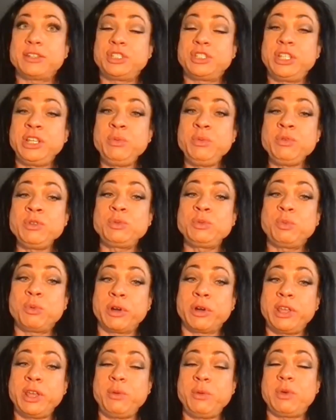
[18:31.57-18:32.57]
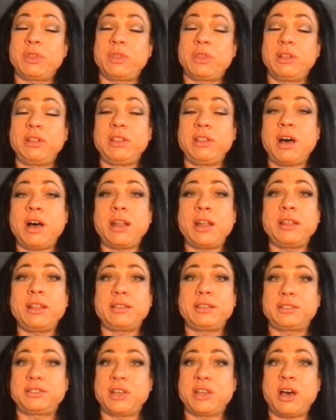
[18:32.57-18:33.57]
she was working with a lot
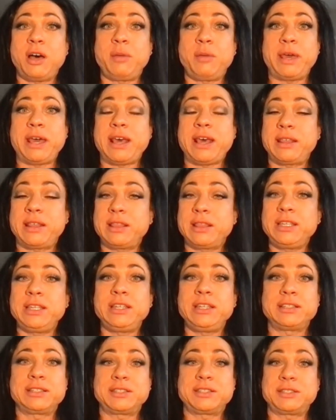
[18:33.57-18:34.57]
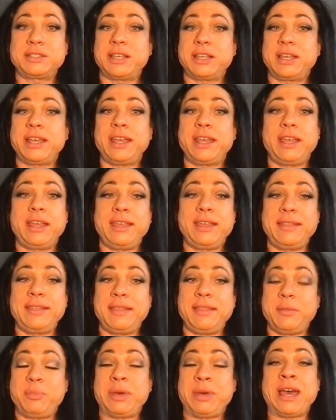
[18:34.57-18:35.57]
of the top athletes
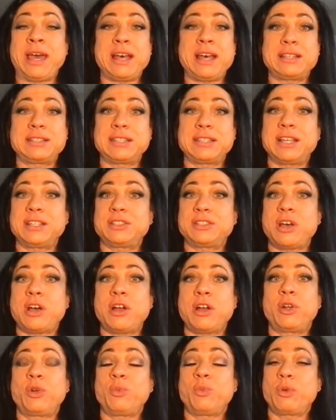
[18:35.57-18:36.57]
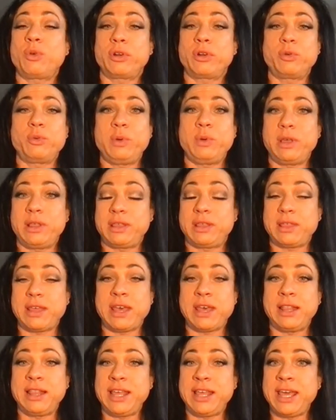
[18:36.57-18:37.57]
in the past. I saw her work with
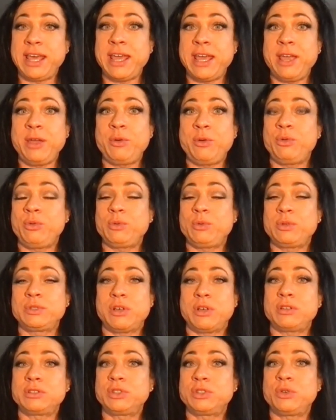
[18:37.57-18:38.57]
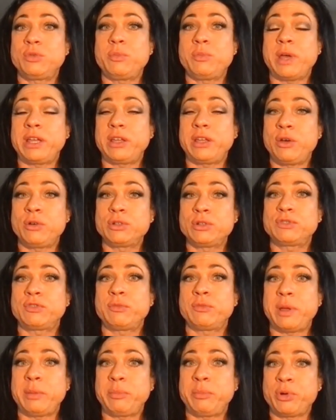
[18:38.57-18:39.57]
Hele, who was also my coach
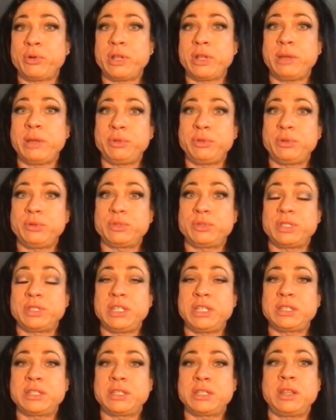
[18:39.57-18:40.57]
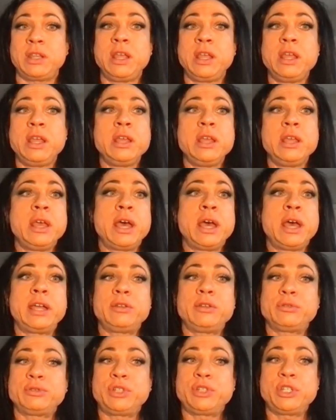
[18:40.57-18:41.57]
for my pro debut season. I
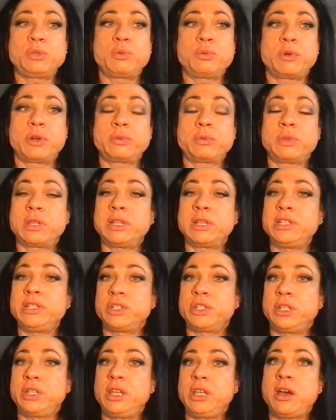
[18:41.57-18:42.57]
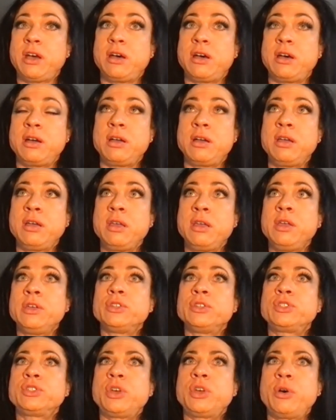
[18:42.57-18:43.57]
know she's worked with Alicia Young.
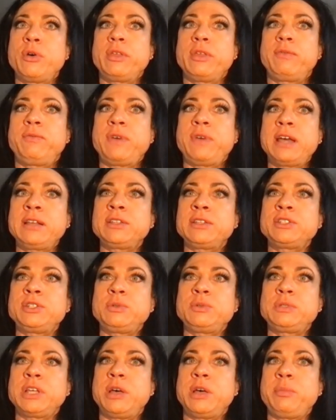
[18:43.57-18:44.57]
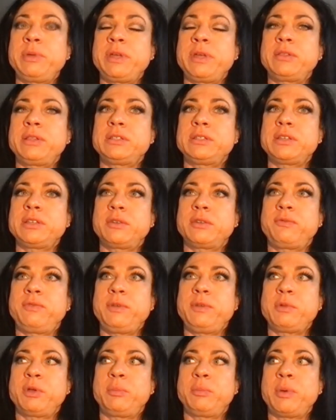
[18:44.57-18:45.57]
So the fact that she was helping out these other
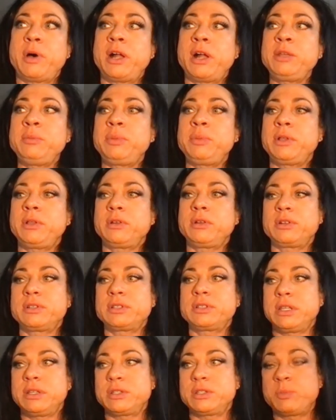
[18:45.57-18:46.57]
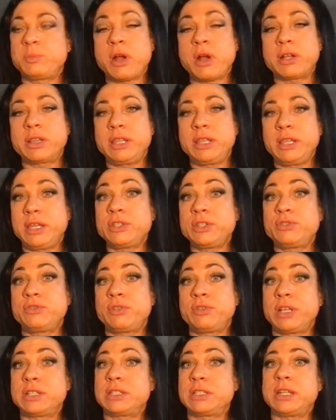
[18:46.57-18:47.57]
female bodybuilders sparked the
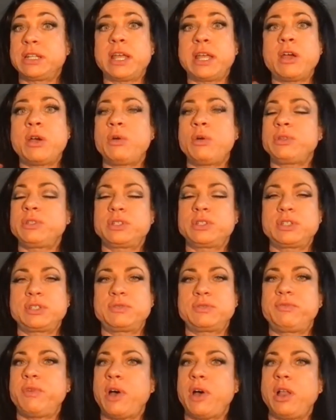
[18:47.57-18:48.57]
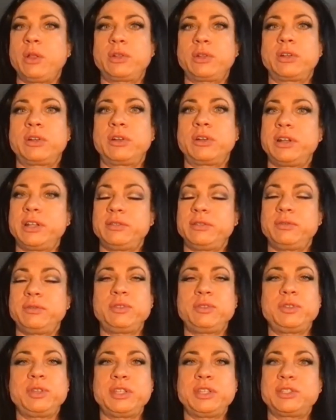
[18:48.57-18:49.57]
interest. And I always just followed her on
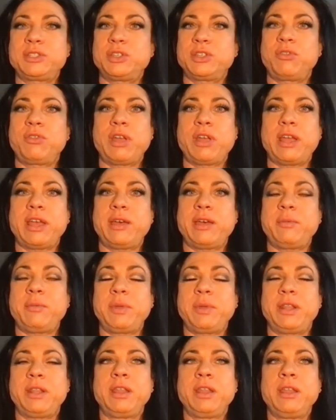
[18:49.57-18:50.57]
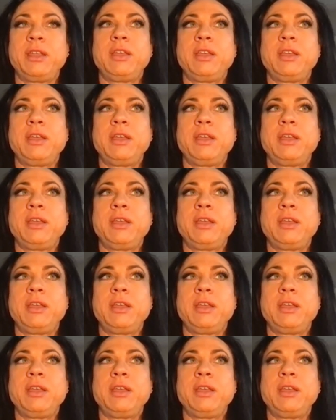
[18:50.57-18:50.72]
Instagram, and